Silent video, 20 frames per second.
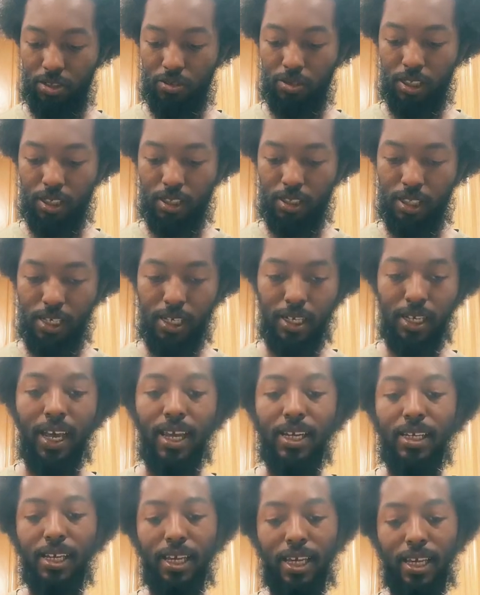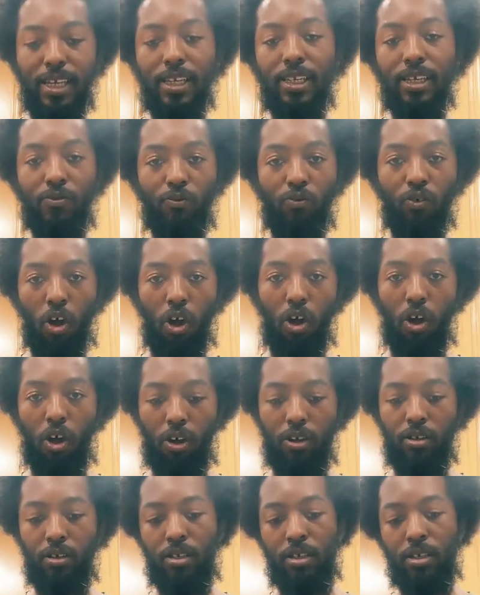You should clean it and then eat it
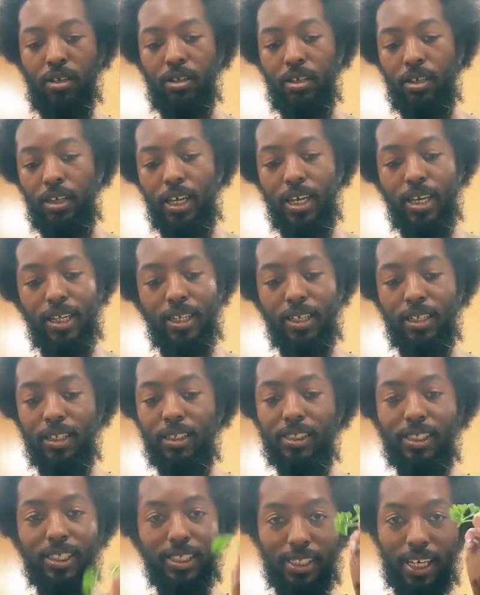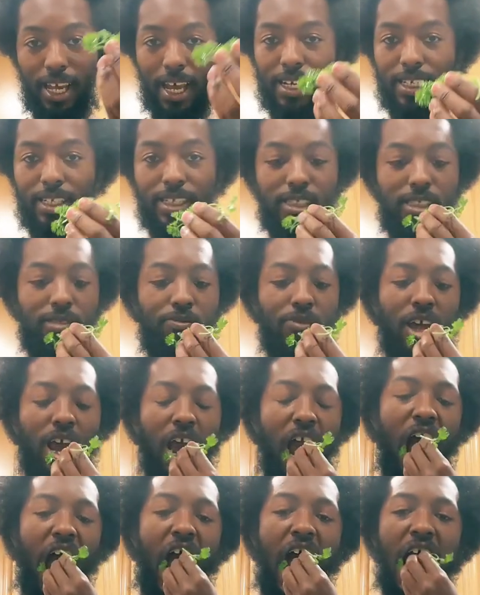raw. Eat it just like this, man.
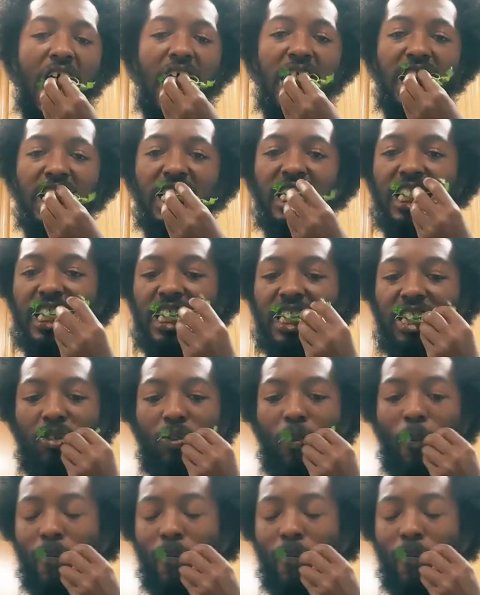All right?